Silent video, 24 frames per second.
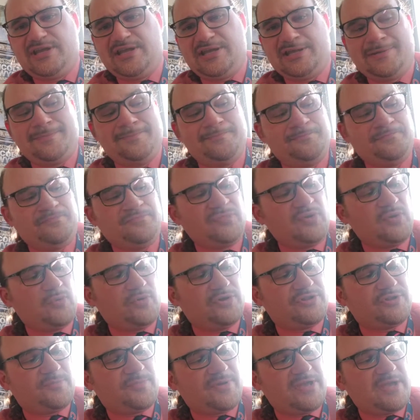in,
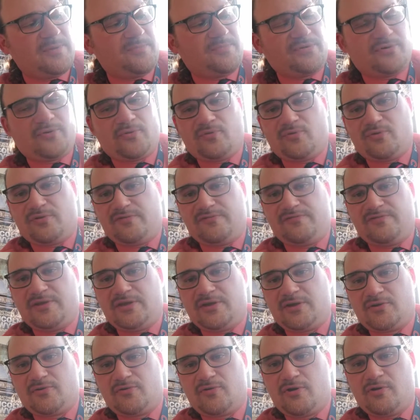whether paper or
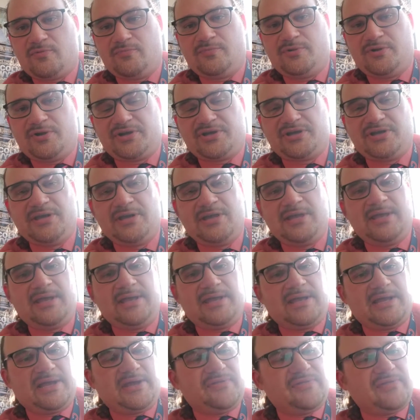via Chromebook,
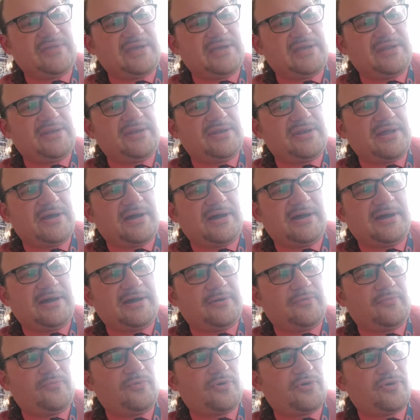and then
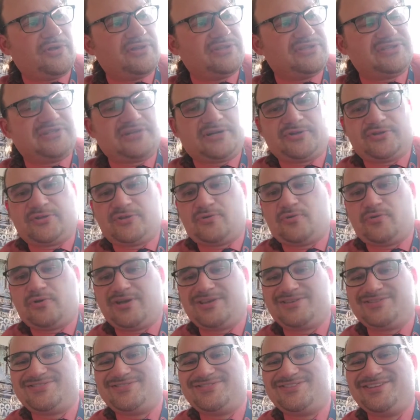uh, we'll go ahead and start the
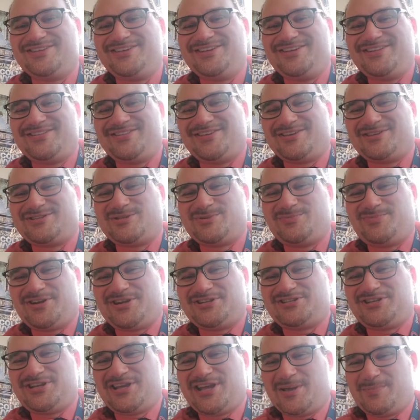quiz. Thanks so
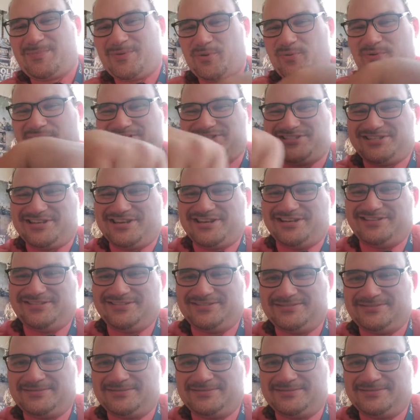much. Happy Wednesday.